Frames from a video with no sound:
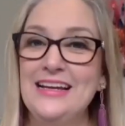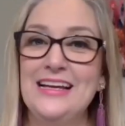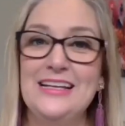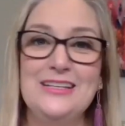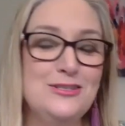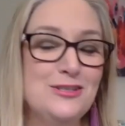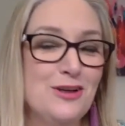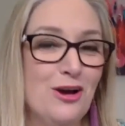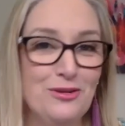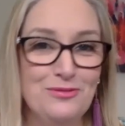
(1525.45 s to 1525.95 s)

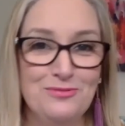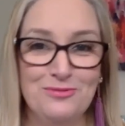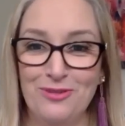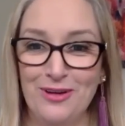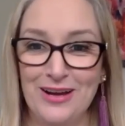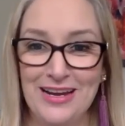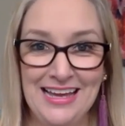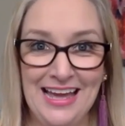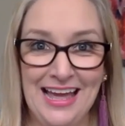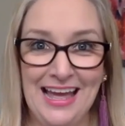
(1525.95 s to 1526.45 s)
Don't
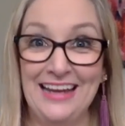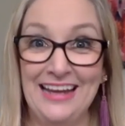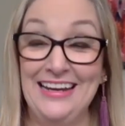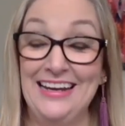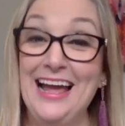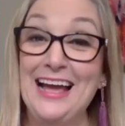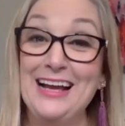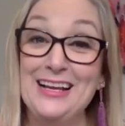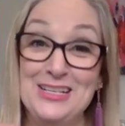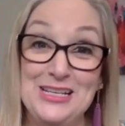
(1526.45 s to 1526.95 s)
freak out. It
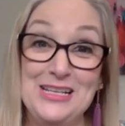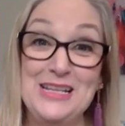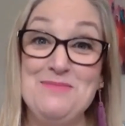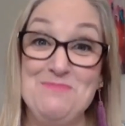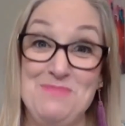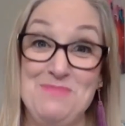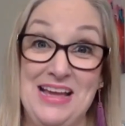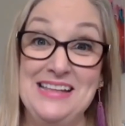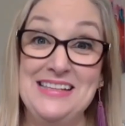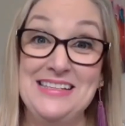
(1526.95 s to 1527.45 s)
actually
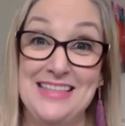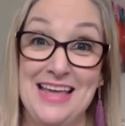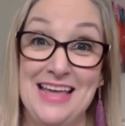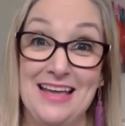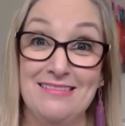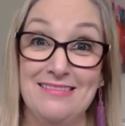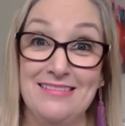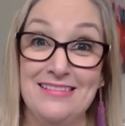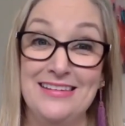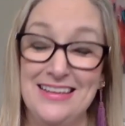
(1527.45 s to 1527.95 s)
means that
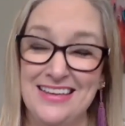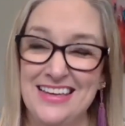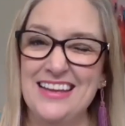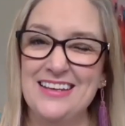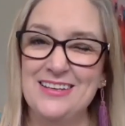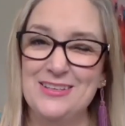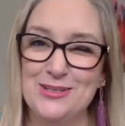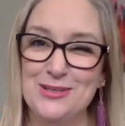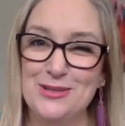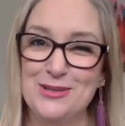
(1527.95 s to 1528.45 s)
you get
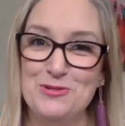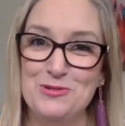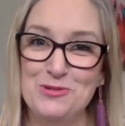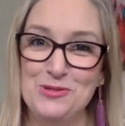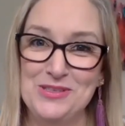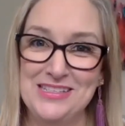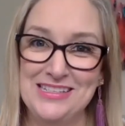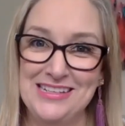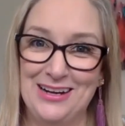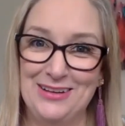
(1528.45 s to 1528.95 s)
into the good
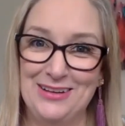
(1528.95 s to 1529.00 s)
stuff.